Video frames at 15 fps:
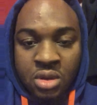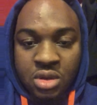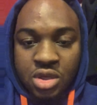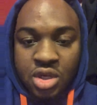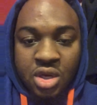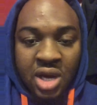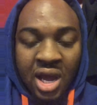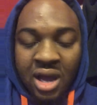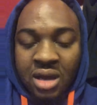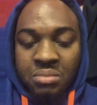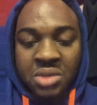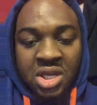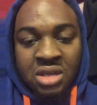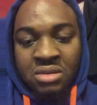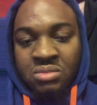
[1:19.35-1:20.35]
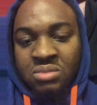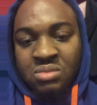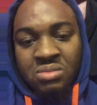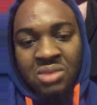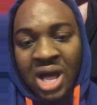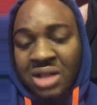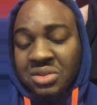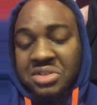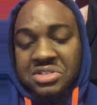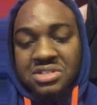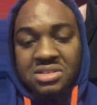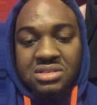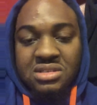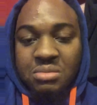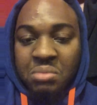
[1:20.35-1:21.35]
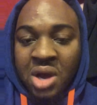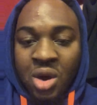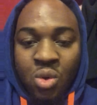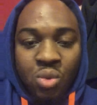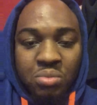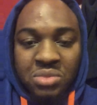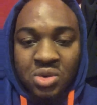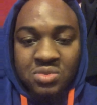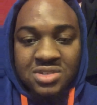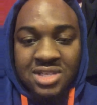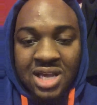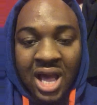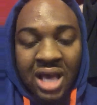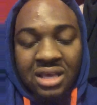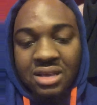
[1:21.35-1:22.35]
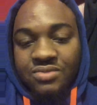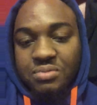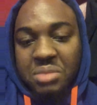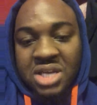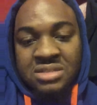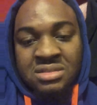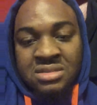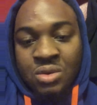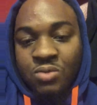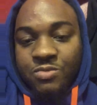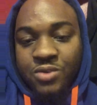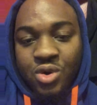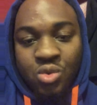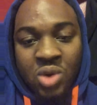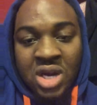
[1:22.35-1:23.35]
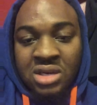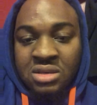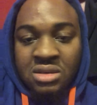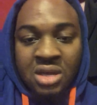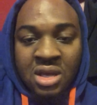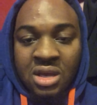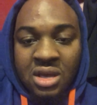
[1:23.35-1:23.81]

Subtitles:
You know what I mean? I listen to my own music. I give myself credit.